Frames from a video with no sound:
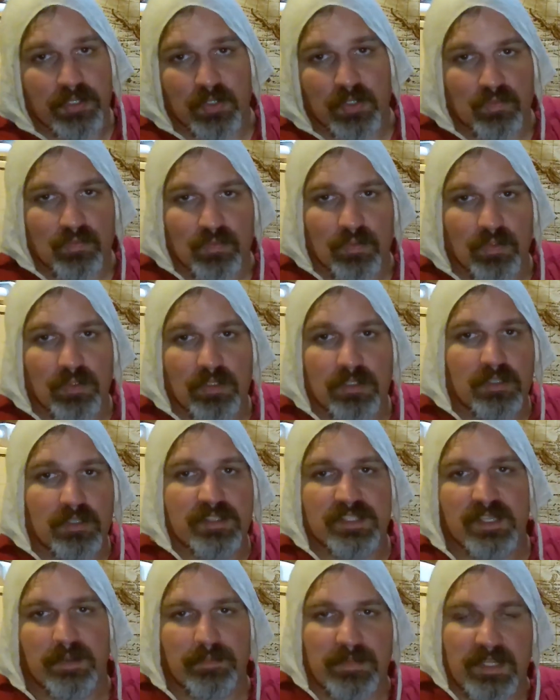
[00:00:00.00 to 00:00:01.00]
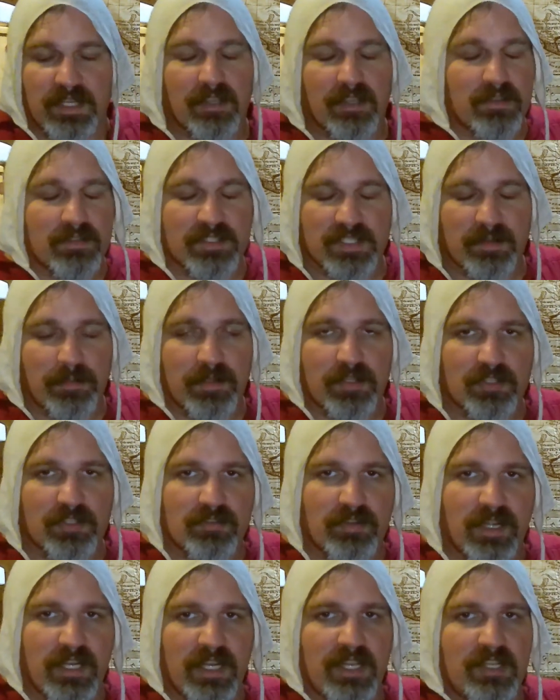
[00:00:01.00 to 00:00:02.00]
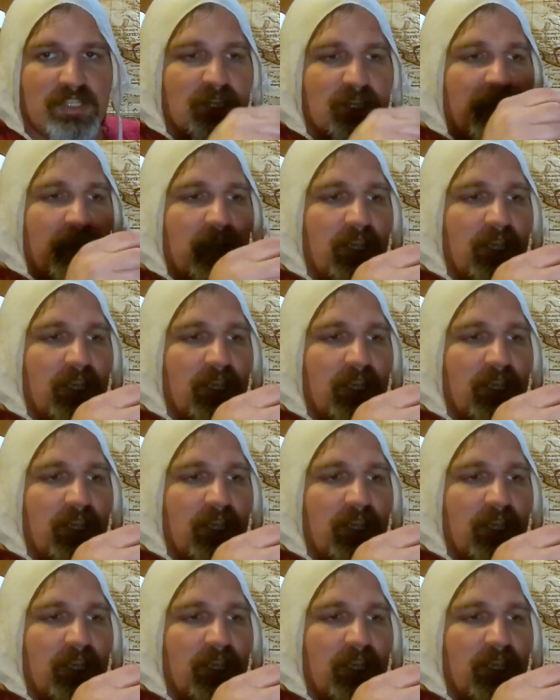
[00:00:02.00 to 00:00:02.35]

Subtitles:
your ruler or some other straight edge,